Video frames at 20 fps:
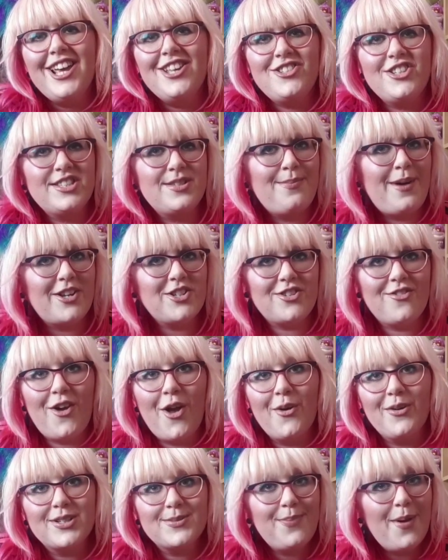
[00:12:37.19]
It's just a bunch of
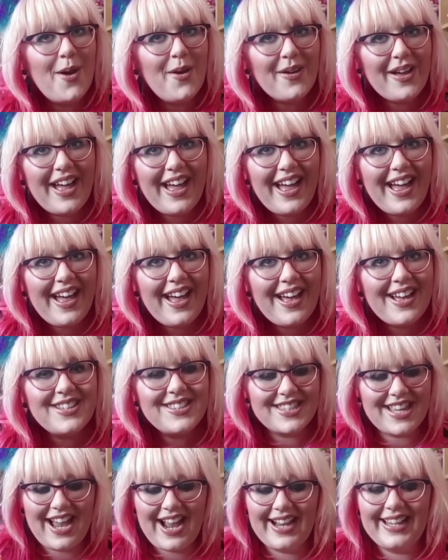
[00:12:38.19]
Hocus
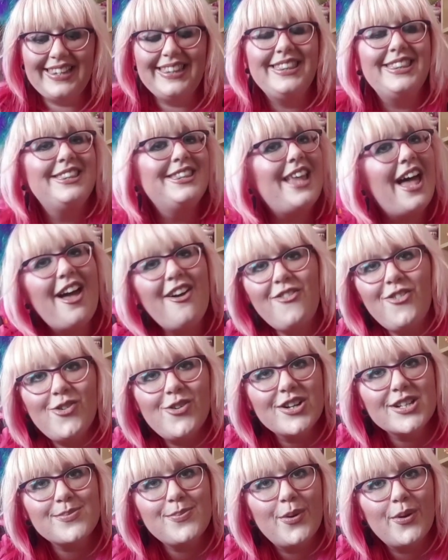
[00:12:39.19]
Pocus. I love
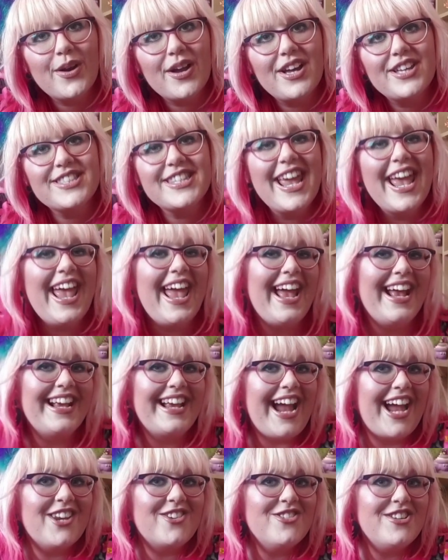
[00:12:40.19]
Hocus Pocus
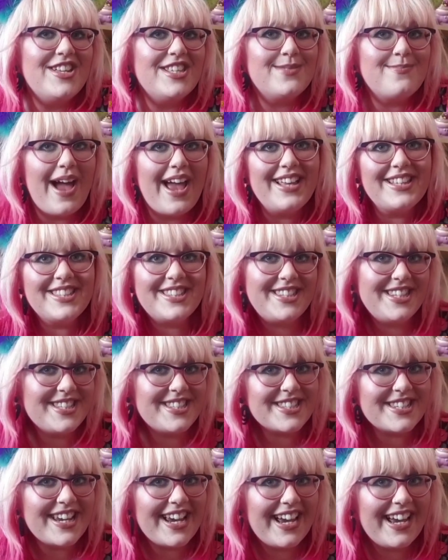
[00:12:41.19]
and Catherine is my
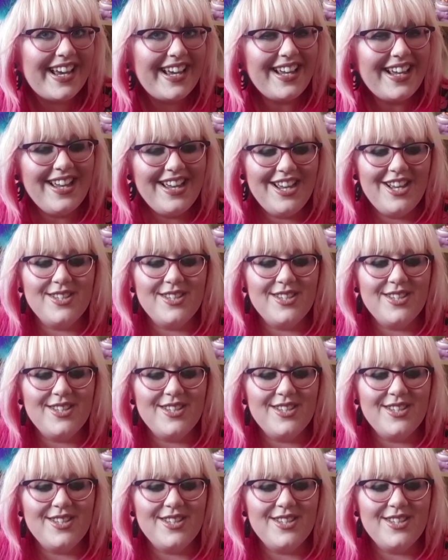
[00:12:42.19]
sister.